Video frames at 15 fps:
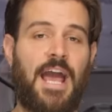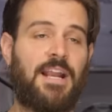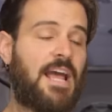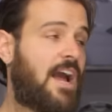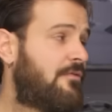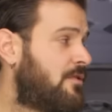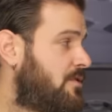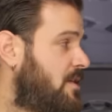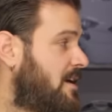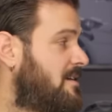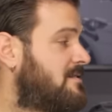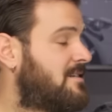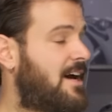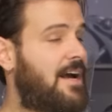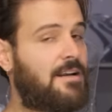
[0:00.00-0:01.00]
and everything
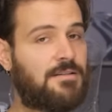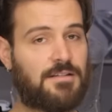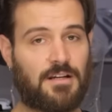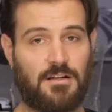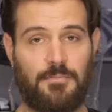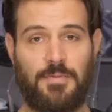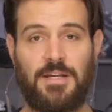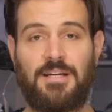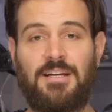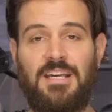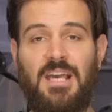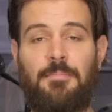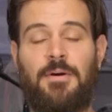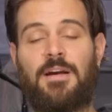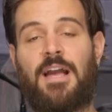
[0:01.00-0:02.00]
inside is going to be
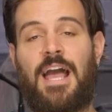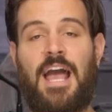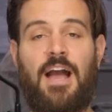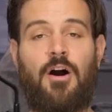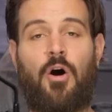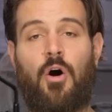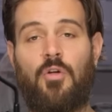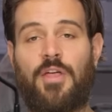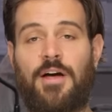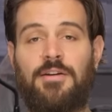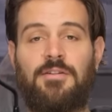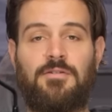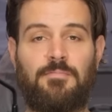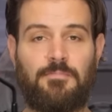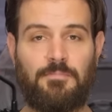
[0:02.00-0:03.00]
keeping all
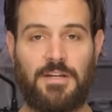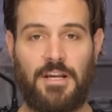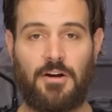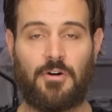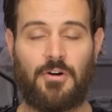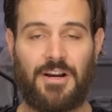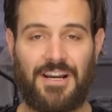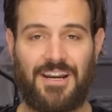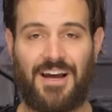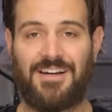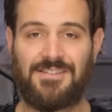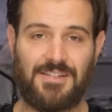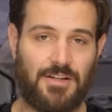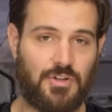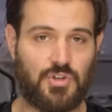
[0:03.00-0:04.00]
that gear
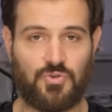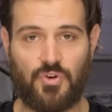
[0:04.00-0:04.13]
nice and